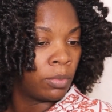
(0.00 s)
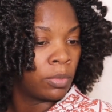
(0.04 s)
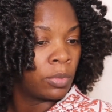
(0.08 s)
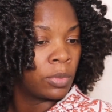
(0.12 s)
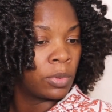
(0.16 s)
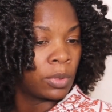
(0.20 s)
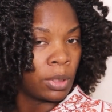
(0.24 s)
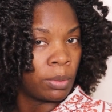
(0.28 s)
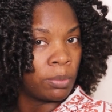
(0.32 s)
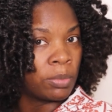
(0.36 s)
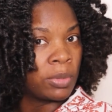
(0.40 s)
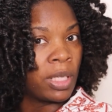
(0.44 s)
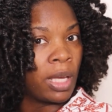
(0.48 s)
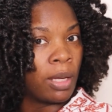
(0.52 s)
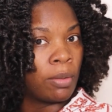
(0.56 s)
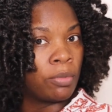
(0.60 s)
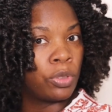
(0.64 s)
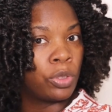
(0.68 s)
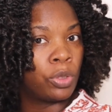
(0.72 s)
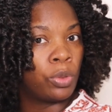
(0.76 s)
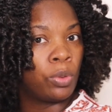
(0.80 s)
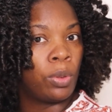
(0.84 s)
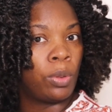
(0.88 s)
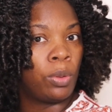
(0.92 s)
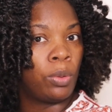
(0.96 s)

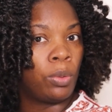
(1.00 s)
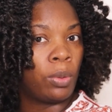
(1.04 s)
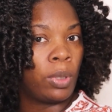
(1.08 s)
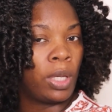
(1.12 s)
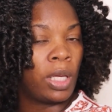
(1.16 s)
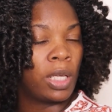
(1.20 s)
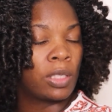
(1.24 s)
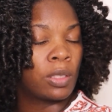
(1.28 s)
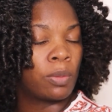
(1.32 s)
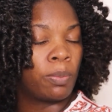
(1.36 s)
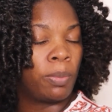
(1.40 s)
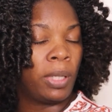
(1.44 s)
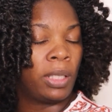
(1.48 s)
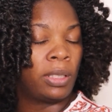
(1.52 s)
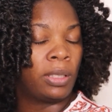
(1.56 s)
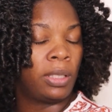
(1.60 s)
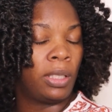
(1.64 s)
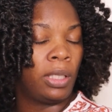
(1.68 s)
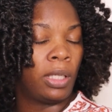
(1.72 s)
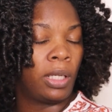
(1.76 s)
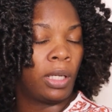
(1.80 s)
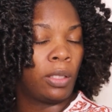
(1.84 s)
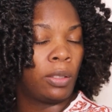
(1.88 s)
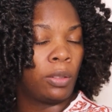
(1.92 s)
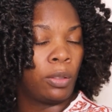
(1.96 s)
sometimes you expect to
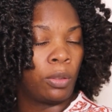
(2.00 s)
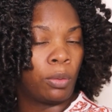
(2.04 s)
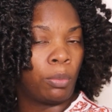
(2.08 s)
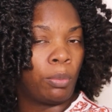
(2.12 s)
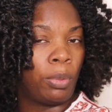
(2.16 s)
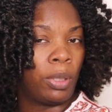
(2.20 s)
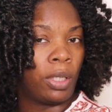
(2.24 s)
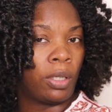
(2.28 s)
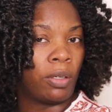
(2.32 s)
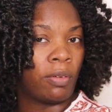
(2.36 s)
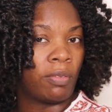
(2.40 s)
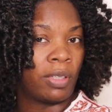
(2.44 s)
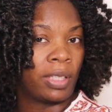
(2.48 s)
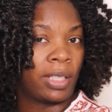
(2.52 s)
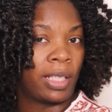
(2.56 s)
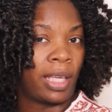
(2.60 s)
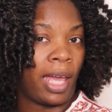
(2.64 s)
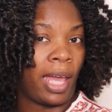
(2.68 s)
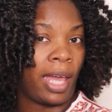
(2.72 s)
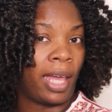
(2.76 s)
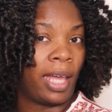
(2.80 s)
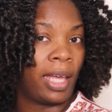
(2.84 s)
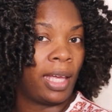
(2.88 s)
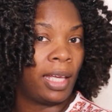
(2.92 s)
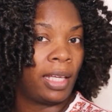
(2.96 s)
get a little bit of a
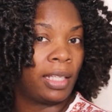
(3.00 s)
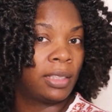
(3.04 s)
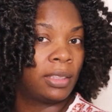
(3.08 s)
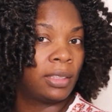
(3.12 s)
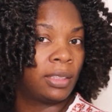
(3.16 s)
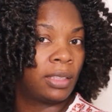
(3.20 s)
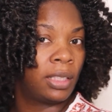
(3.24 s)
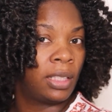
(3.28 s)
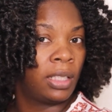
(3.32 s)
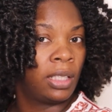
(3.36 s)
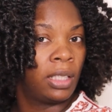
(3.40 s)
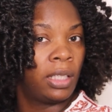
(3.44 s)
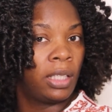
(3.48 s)
cast,